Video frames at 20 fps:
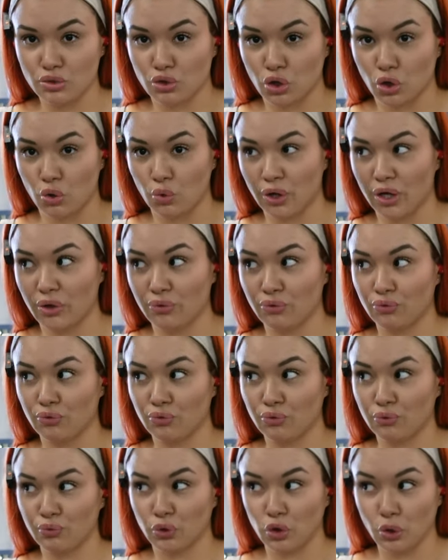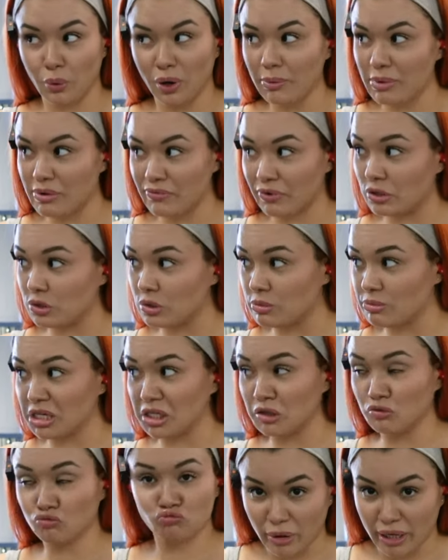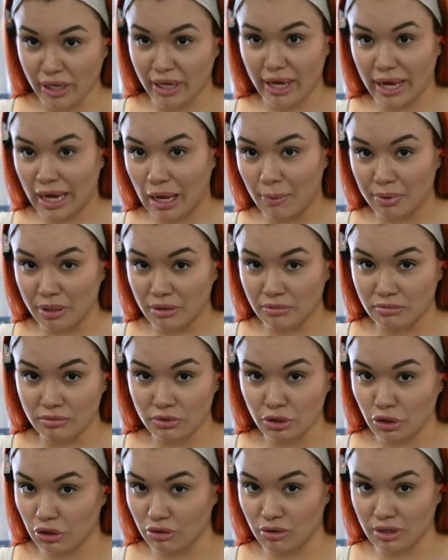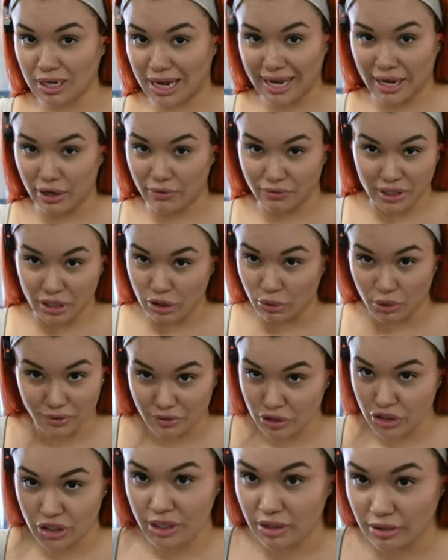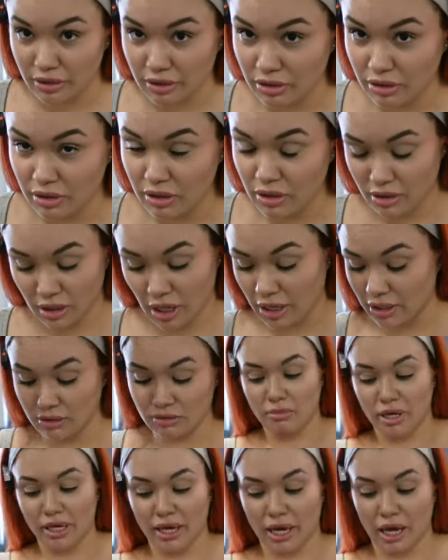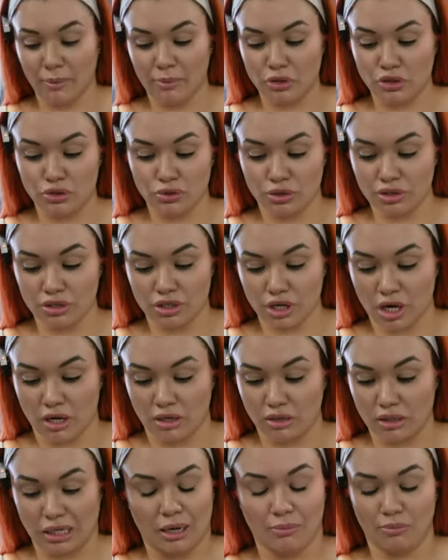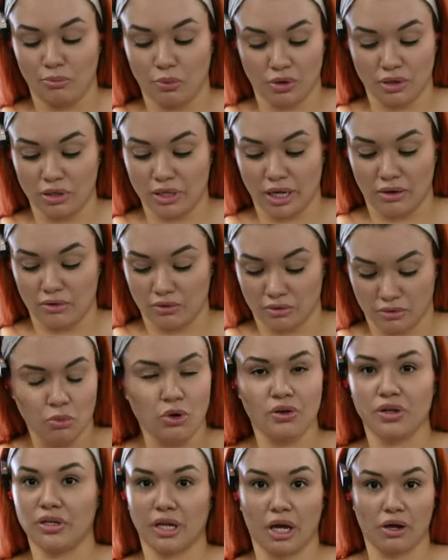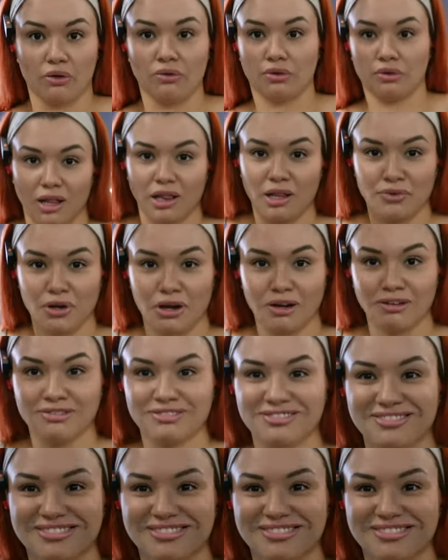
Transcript: So if you want to be friends with me, make it happen. Girl, guy, I really don't give a shit. Like, make it happen. Shoot your shot. I'm more than down. More than down. I love y'all.